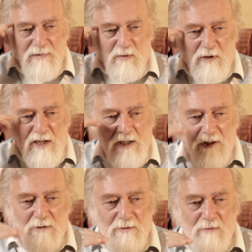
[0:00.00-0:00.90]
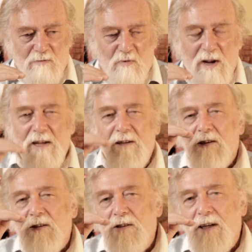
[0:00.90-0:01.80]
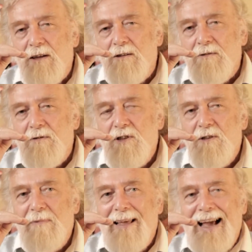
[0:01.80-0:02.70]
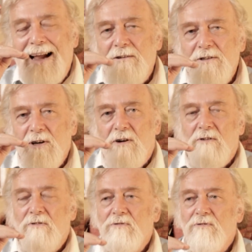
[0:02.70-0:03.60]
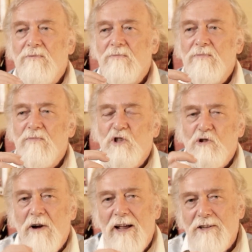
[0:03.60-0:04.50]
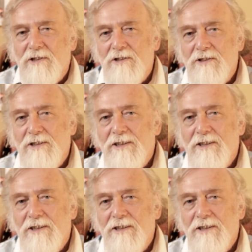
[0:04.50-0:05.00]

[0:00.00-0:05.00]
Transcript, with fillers: need to raise ourselves out of stress.